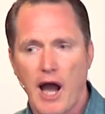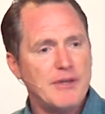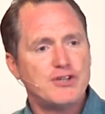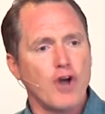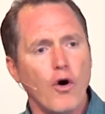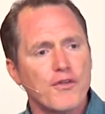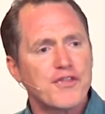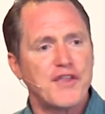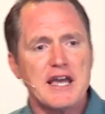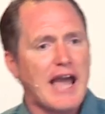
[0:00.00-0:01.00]
I mean, don't
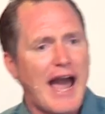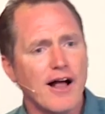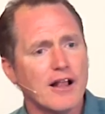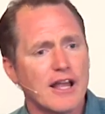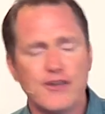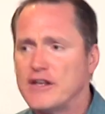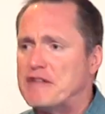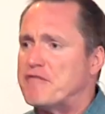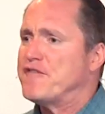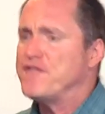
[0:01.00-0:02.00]
think hell
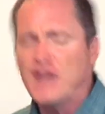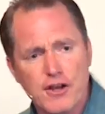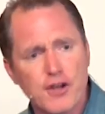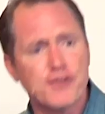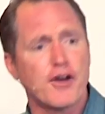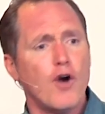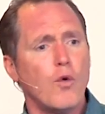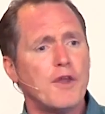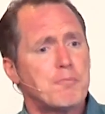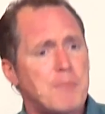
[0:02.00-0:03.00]
isn't filled
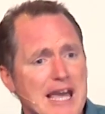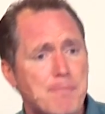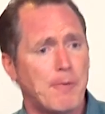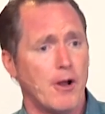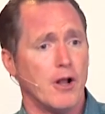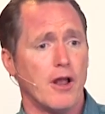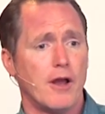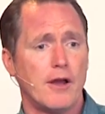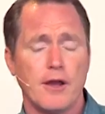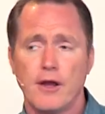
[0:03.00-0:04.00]
with
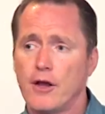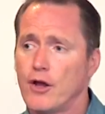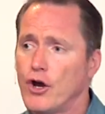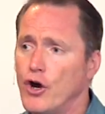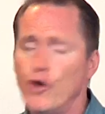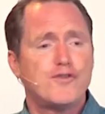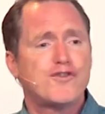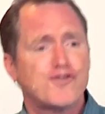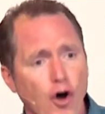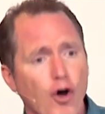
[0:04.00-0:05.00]
people who
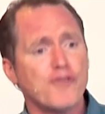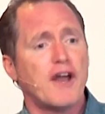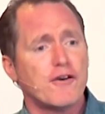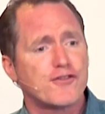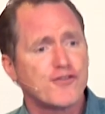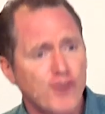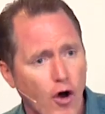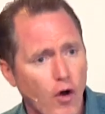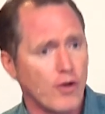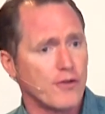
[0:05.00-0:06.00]
sold their
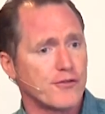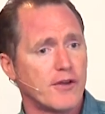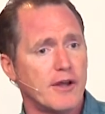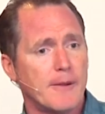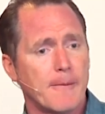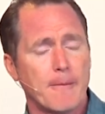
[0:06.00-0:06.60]
souls